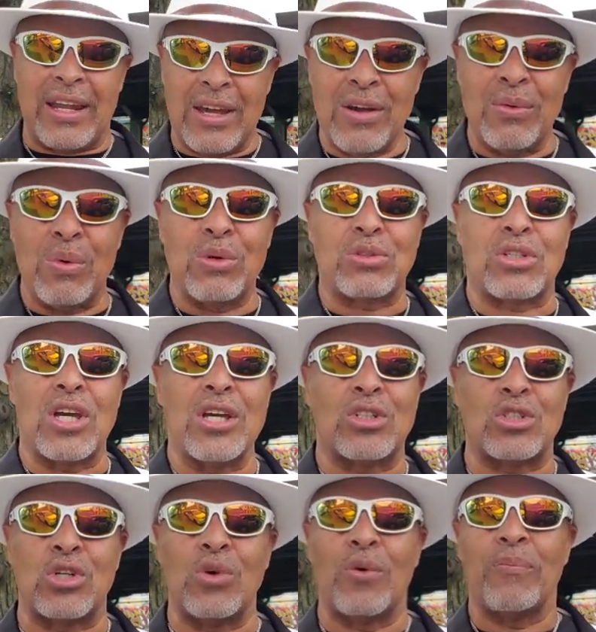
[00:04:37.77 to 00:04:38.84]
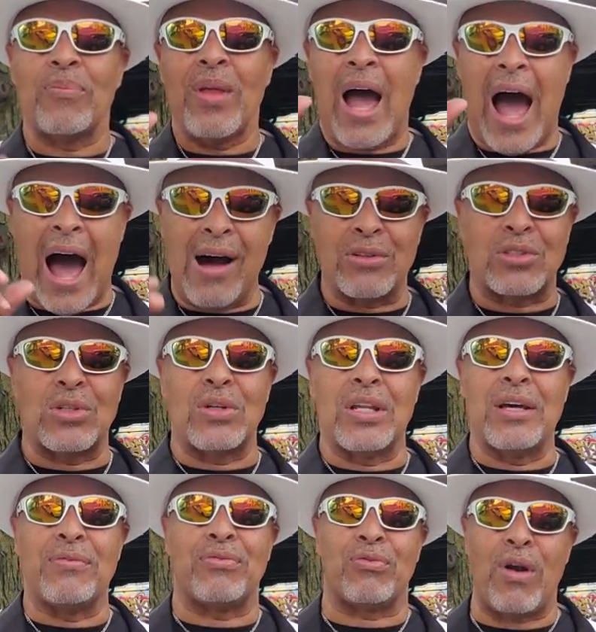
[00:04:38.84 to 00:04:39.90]
He will teach you how to
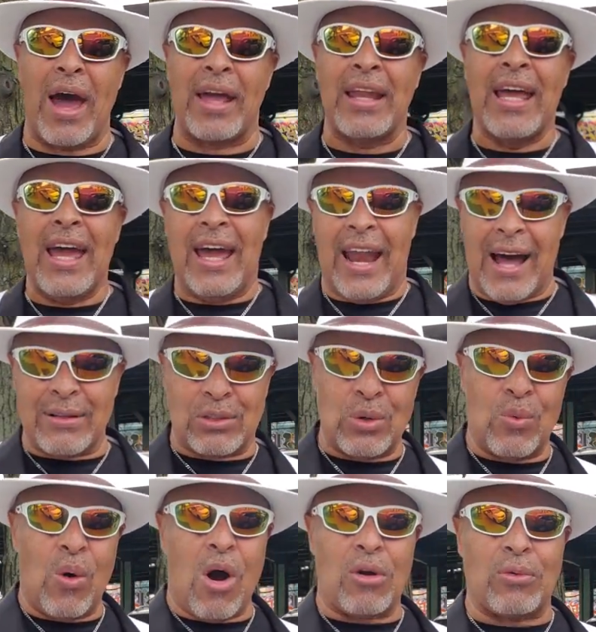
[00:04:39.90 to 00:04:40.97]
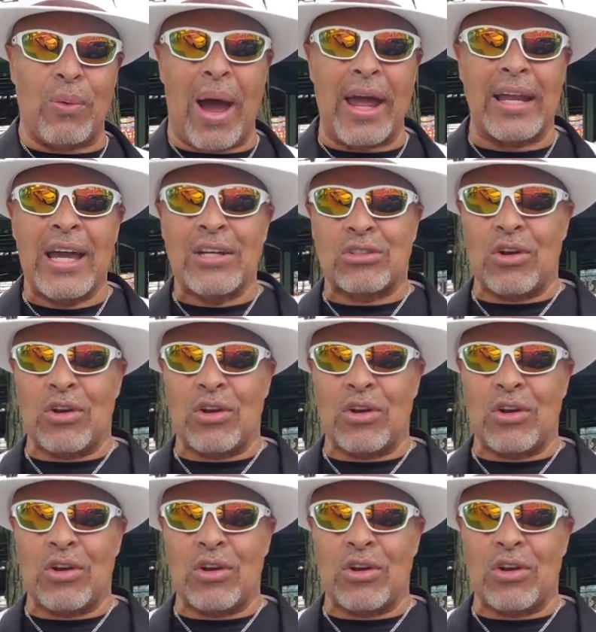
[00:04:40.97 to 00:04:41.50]
live right and how to walk right,